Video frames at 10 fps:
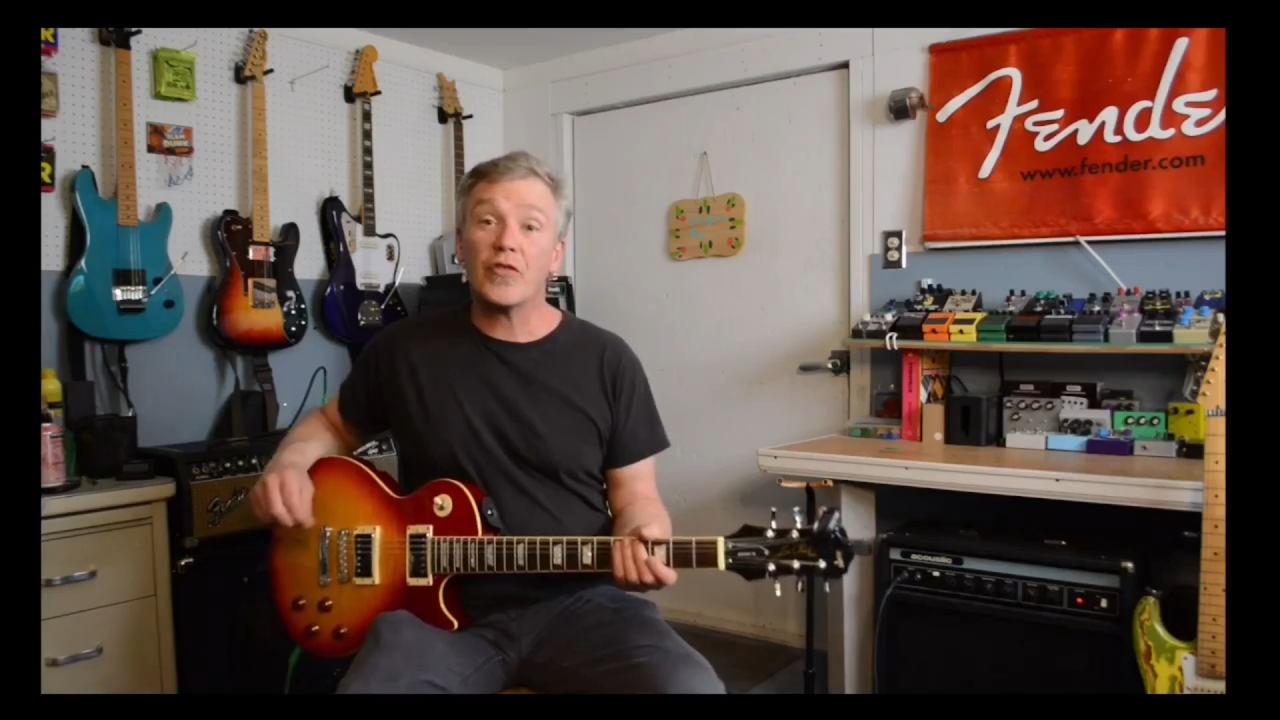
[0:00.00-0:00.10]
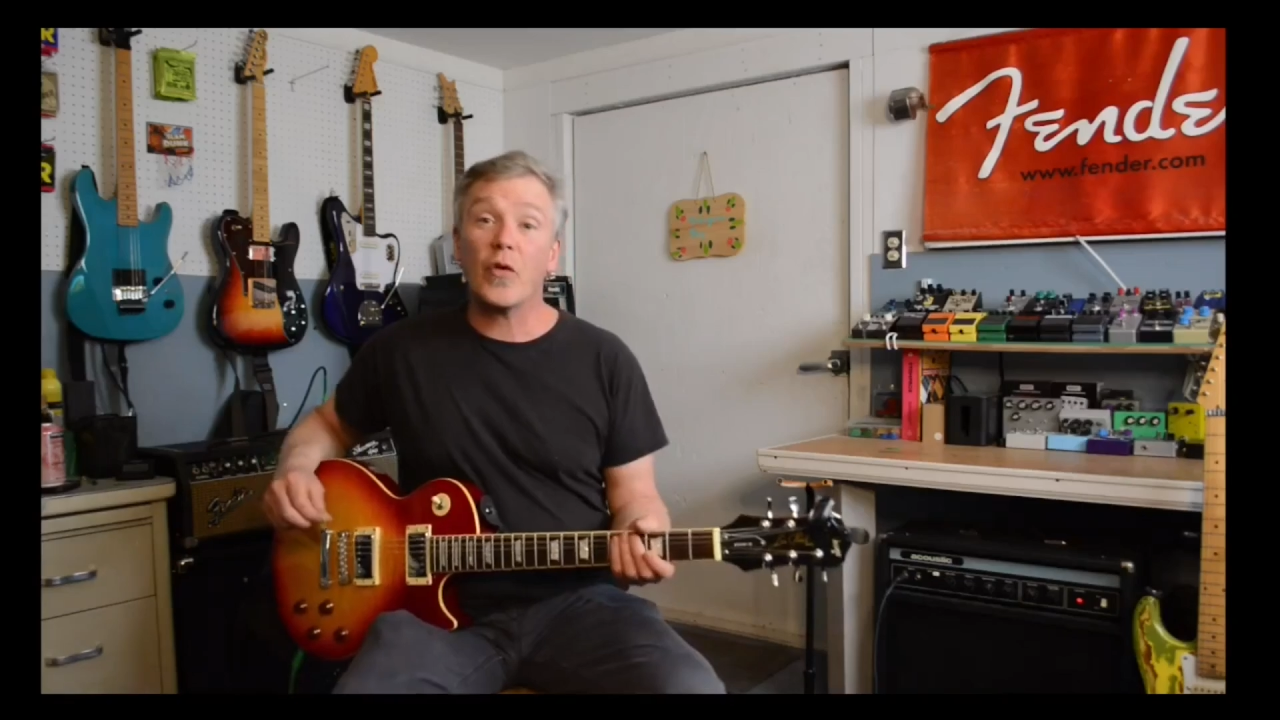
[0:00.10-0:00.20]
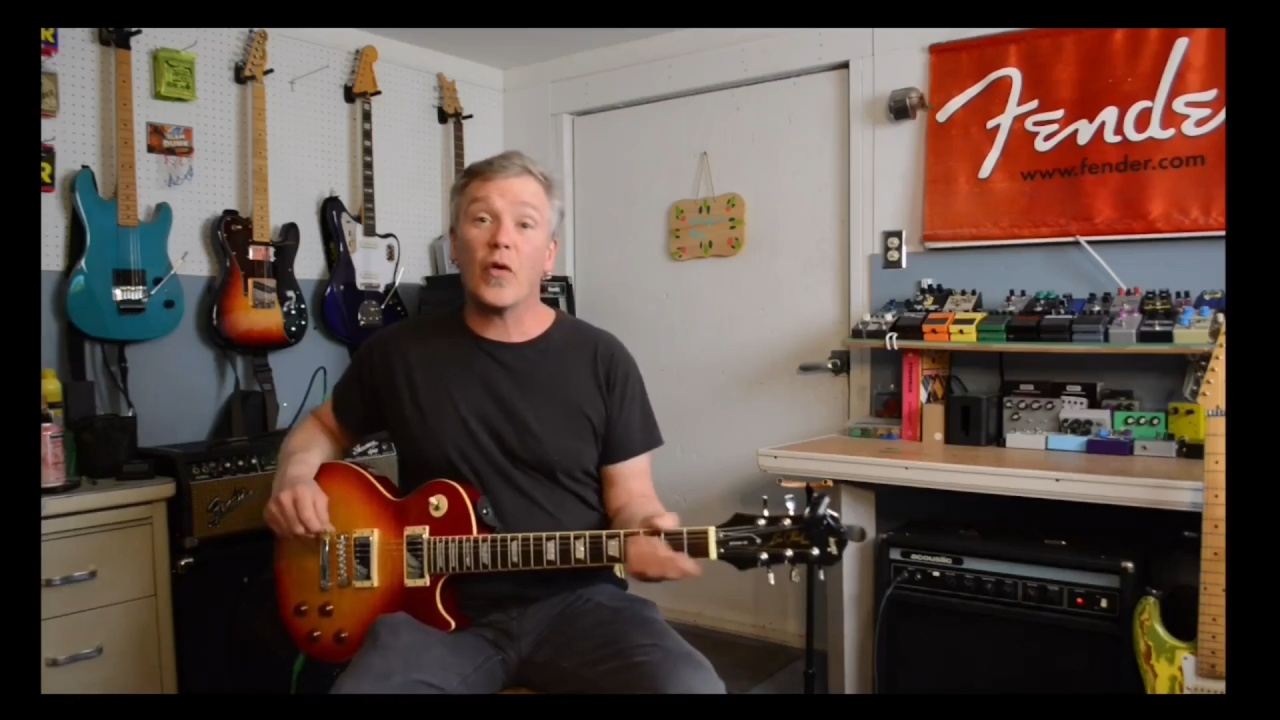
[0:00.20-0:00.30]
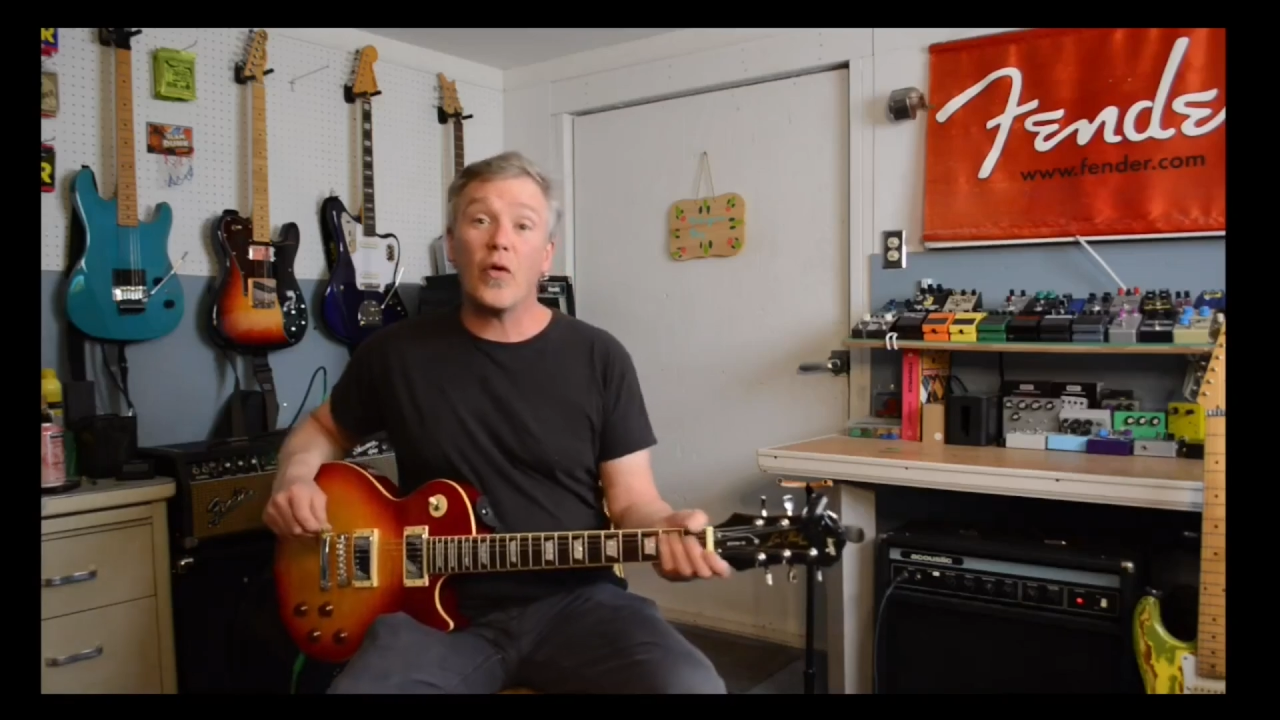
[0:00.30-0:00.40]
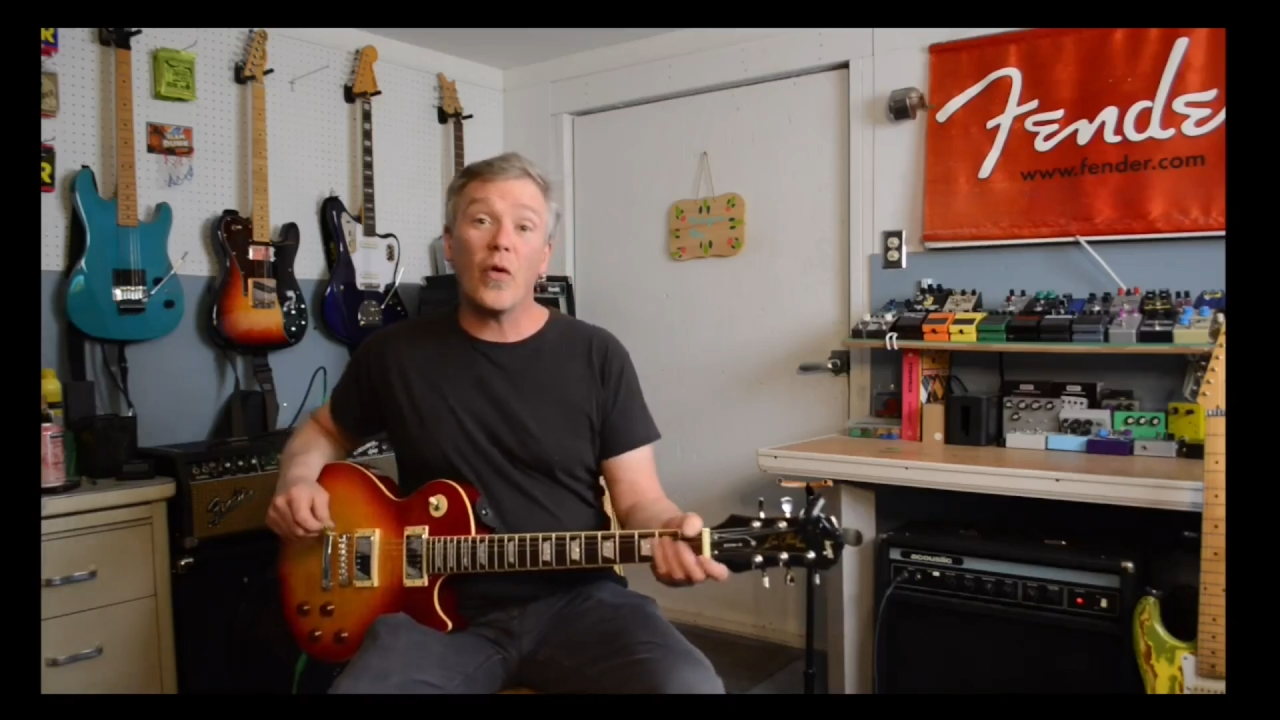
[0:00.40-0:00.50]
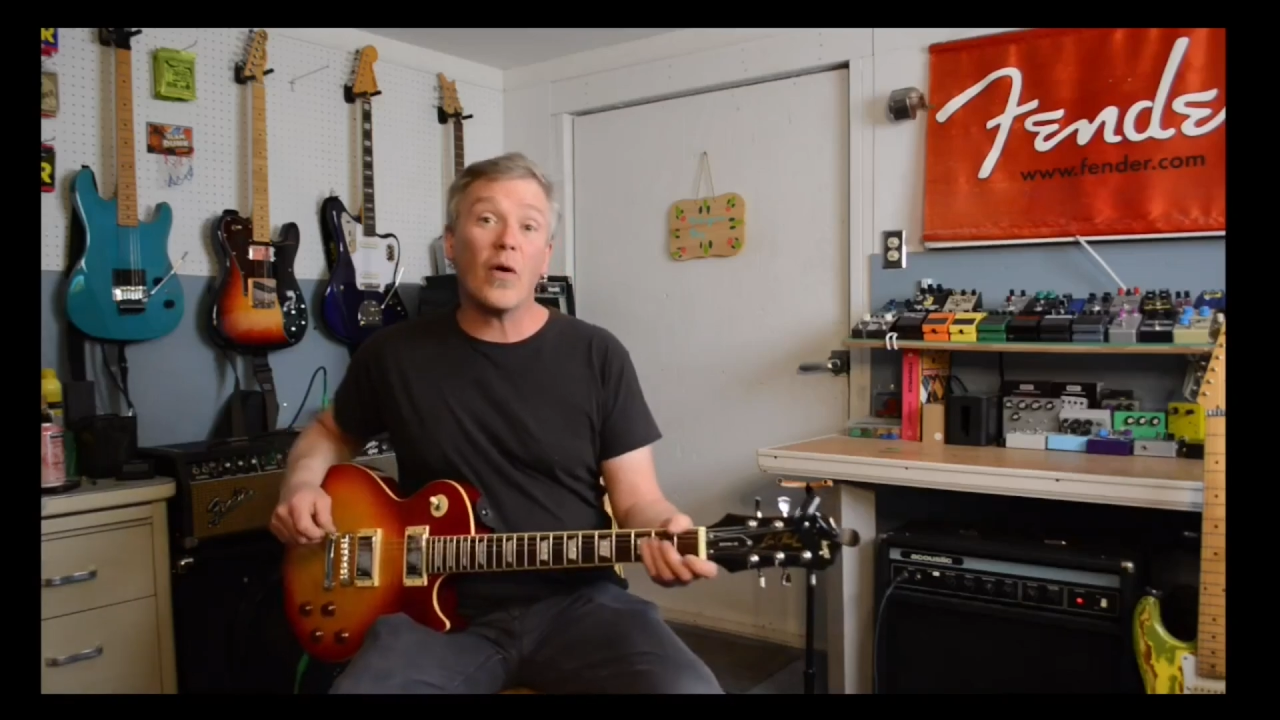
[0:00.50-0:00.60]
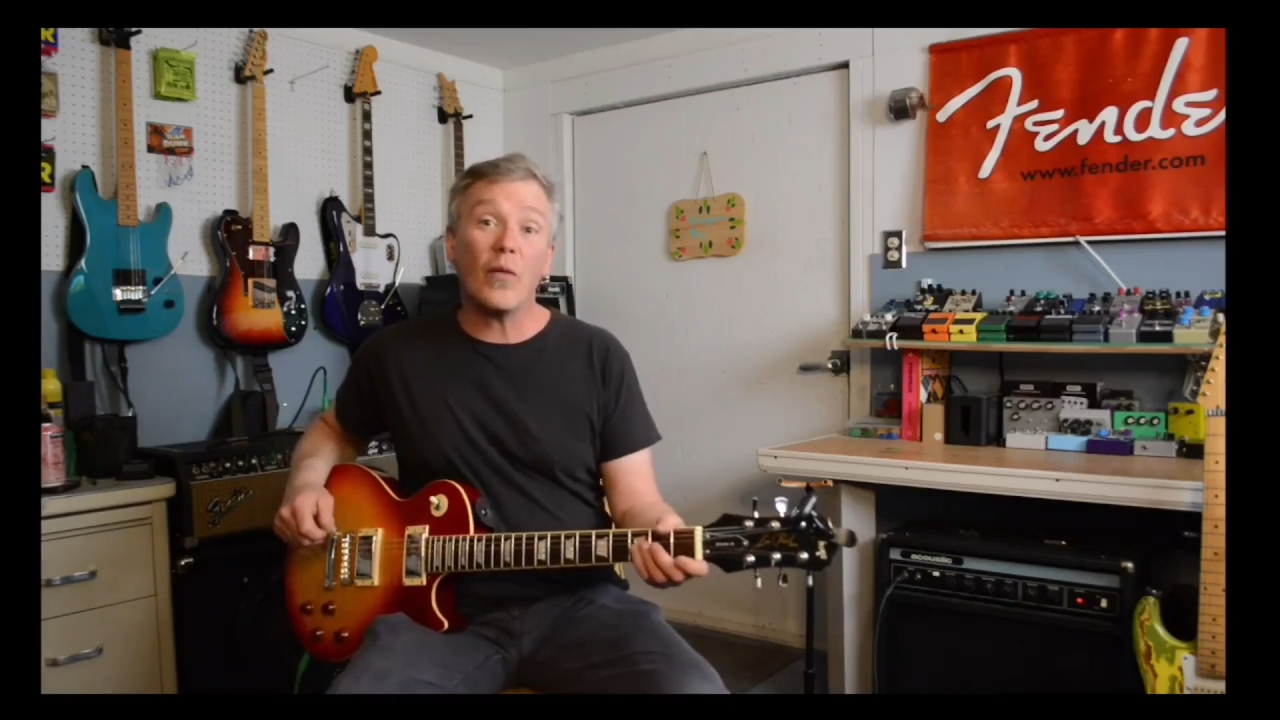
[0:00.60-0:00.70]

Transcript: core